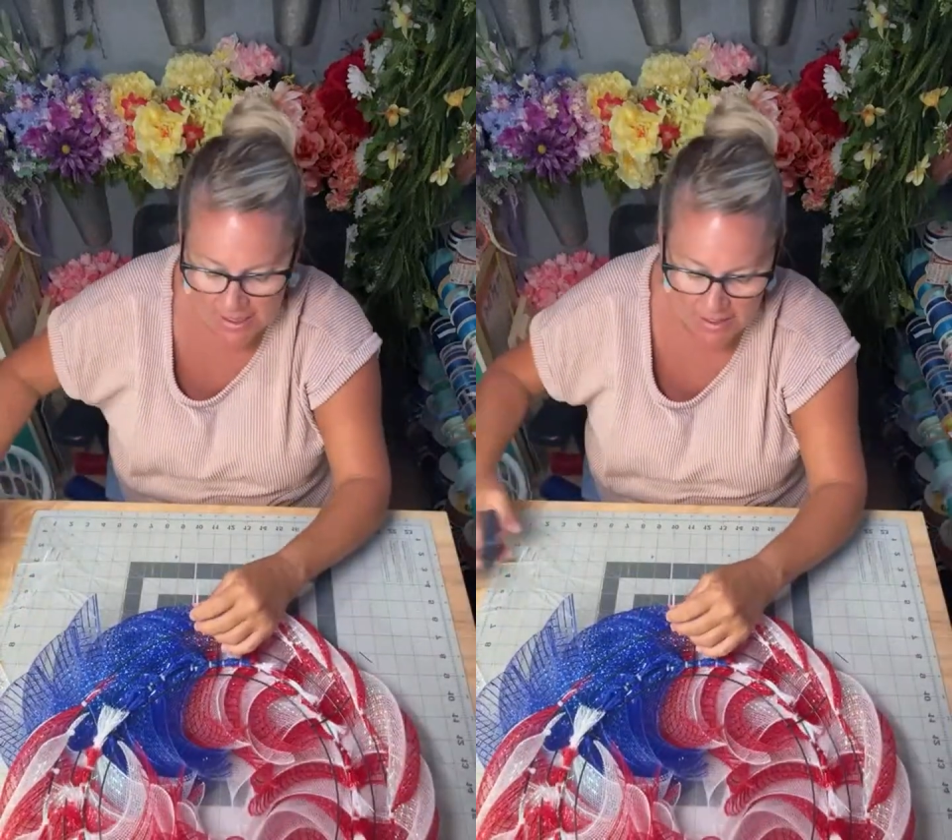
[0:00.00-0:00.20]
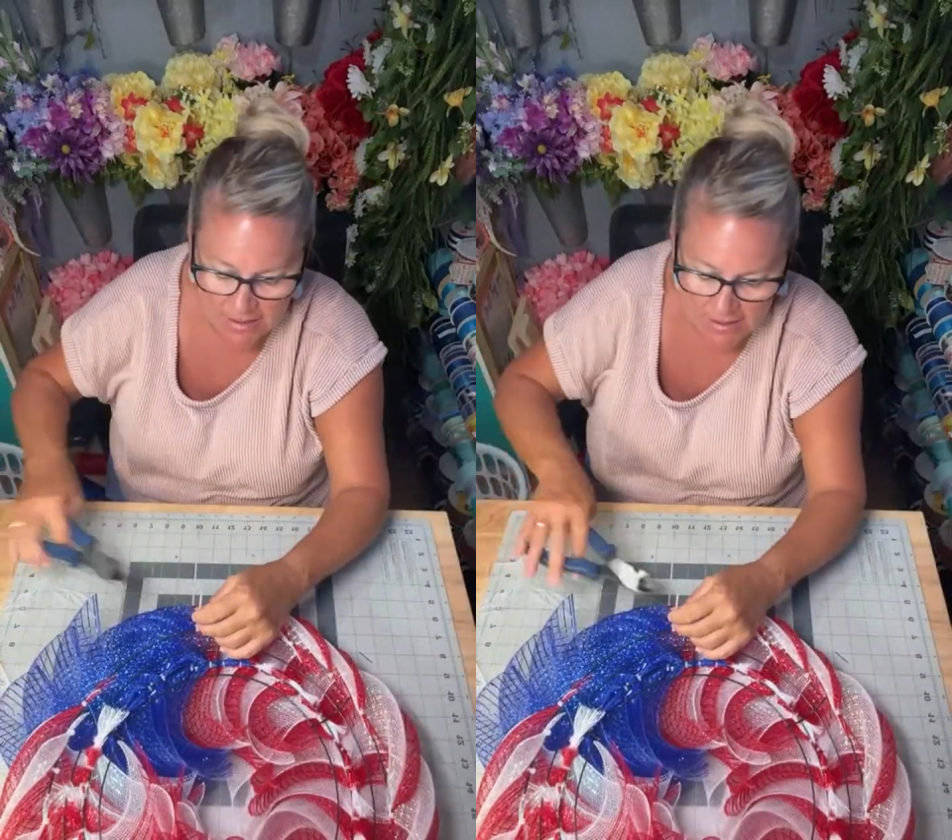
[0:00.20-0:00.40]

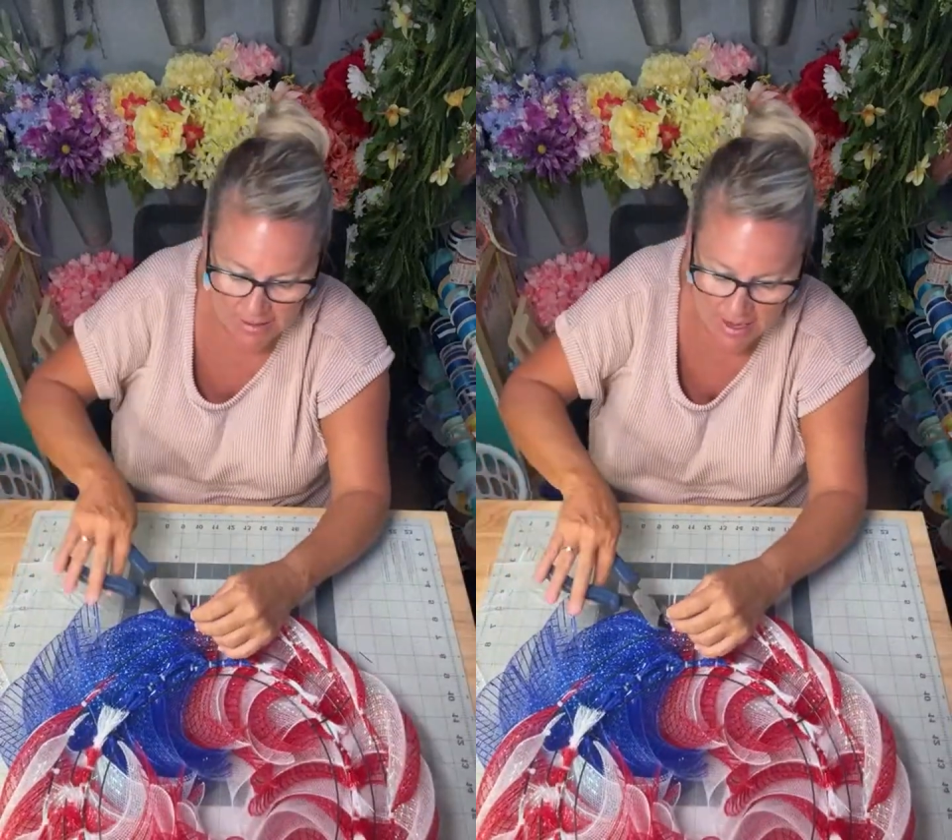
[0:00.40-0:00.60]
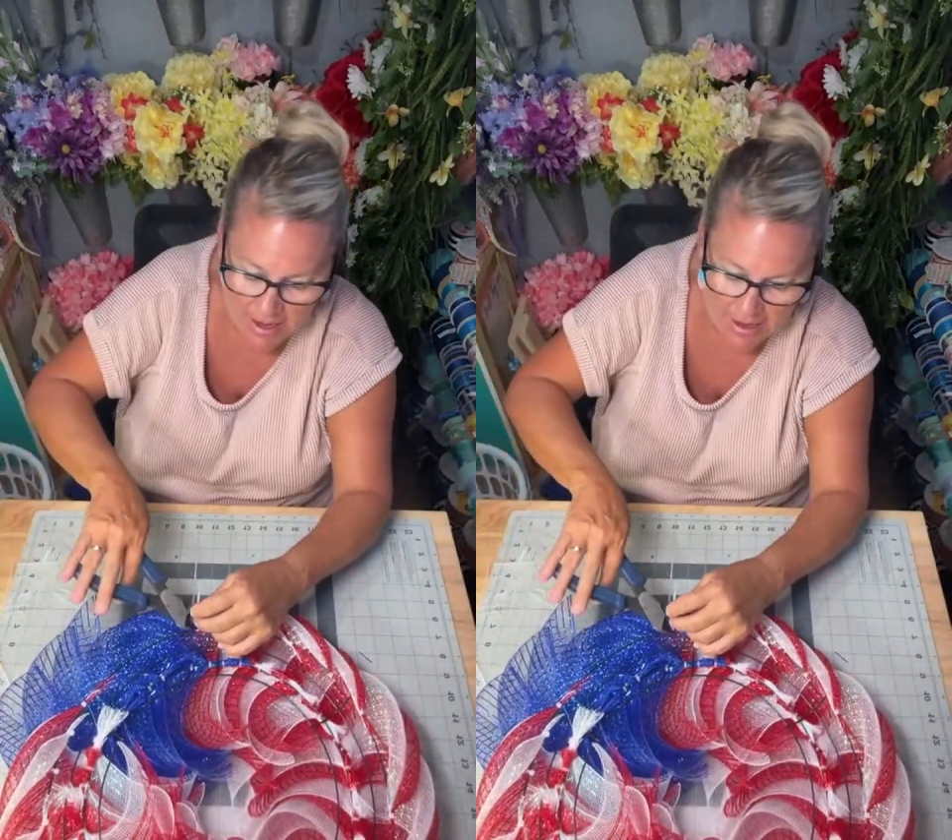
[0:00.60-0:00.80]
it
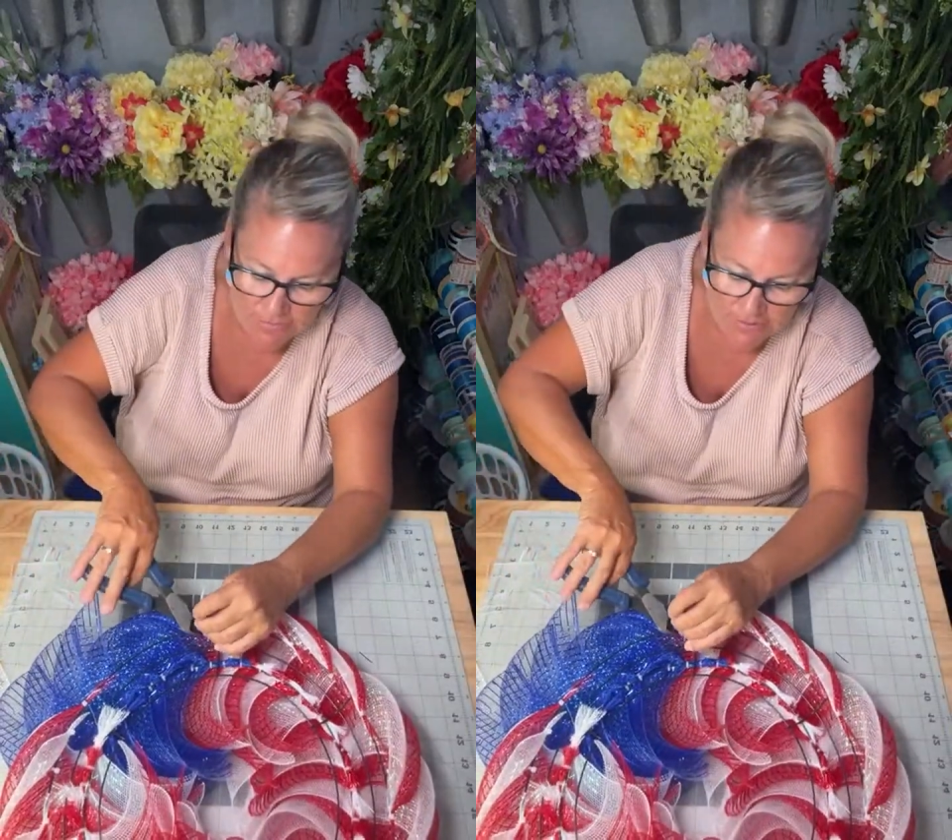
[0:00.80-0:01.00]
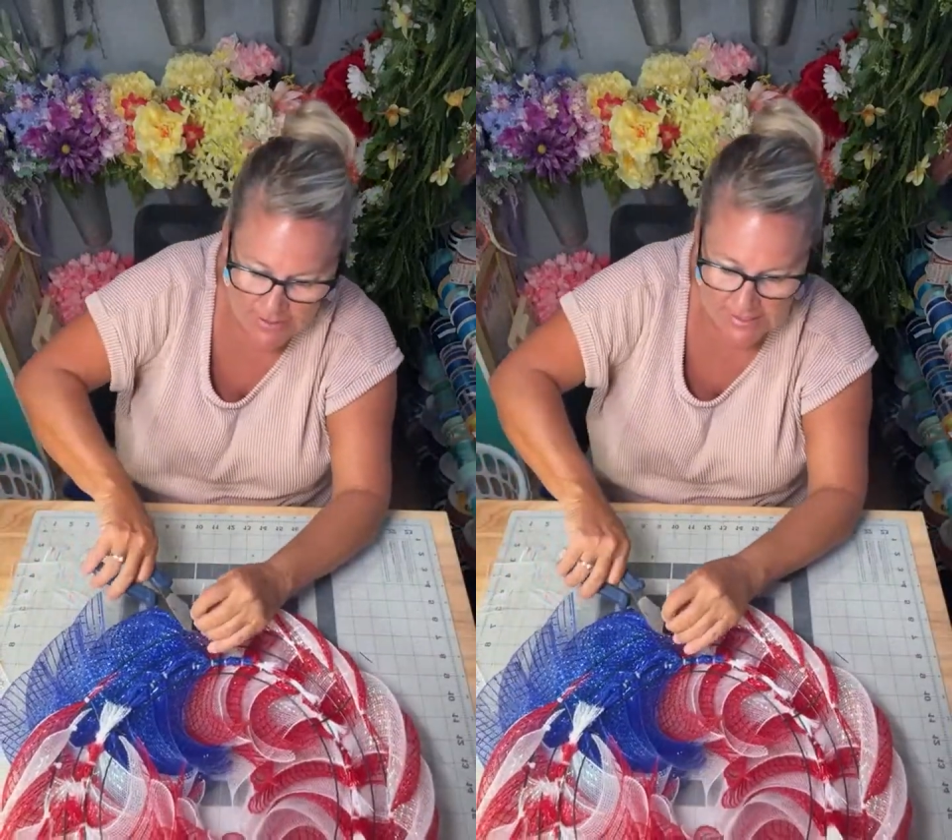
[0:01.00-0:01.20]

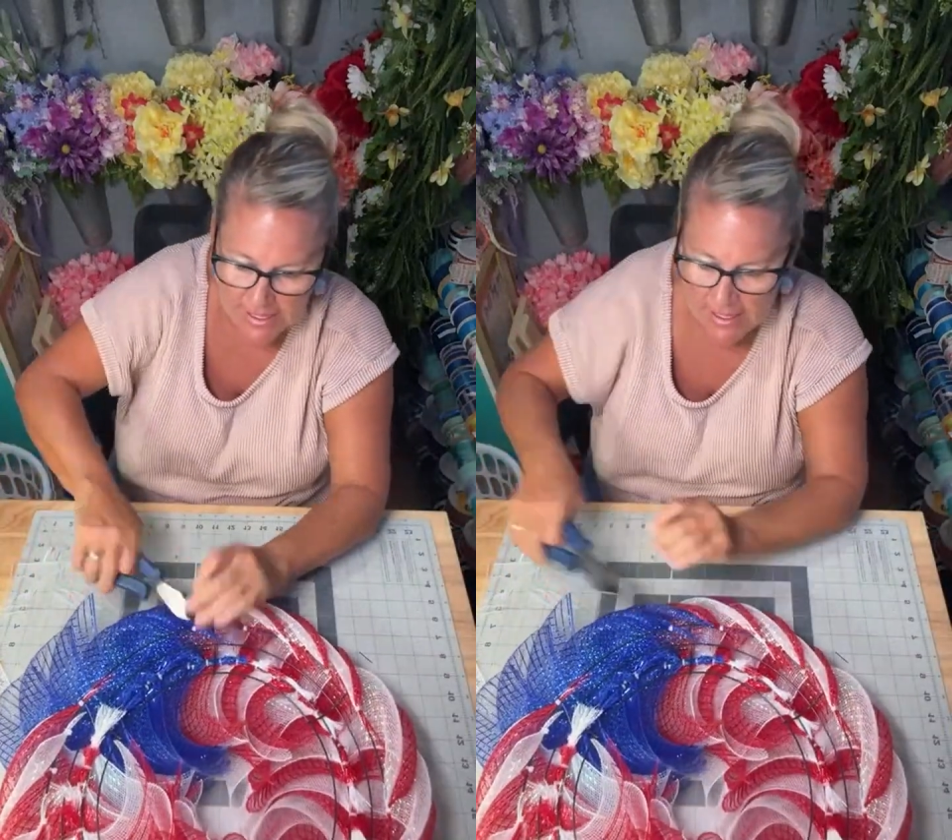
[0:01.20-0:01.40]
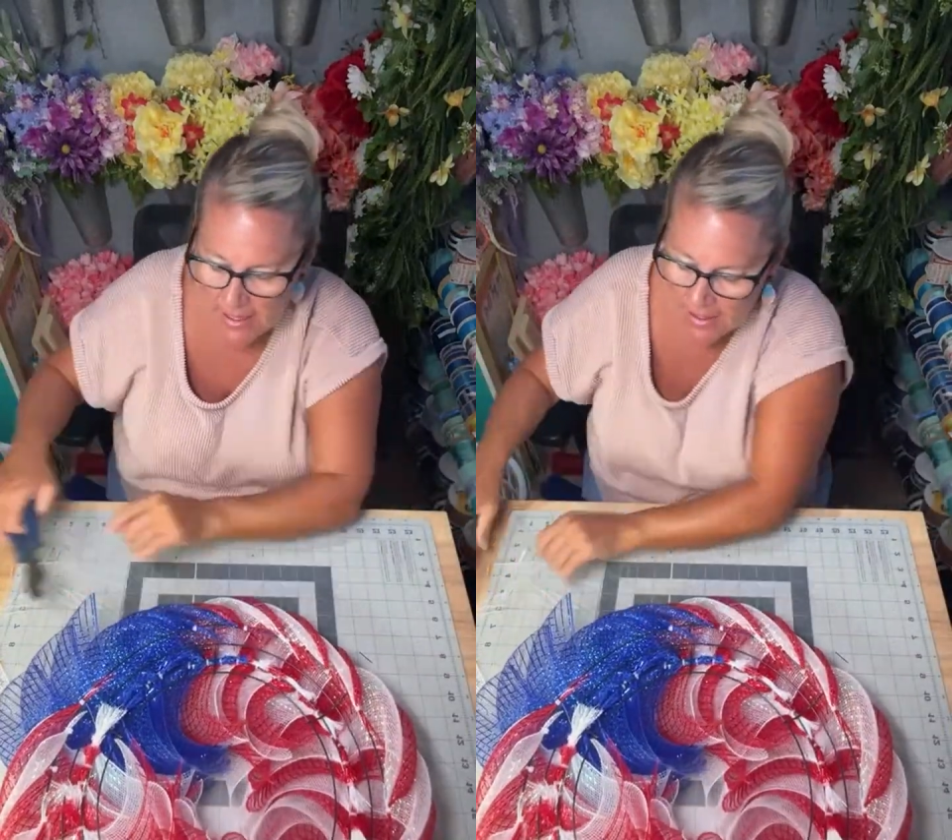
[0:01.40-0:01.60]
live and
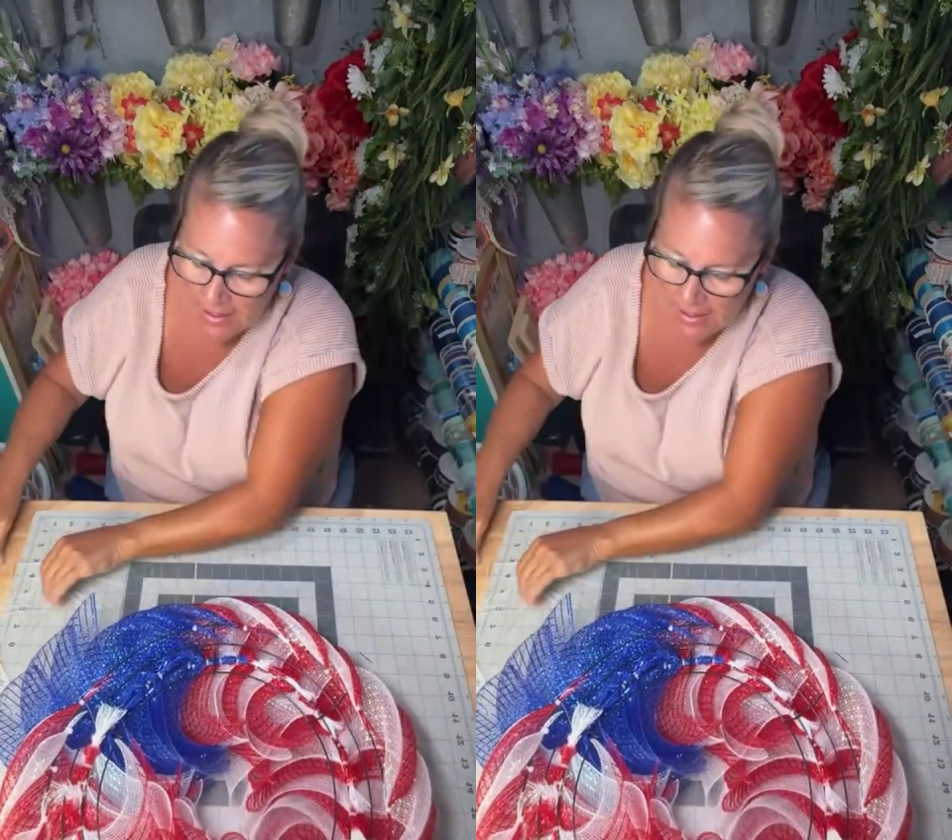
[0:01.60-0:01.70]
see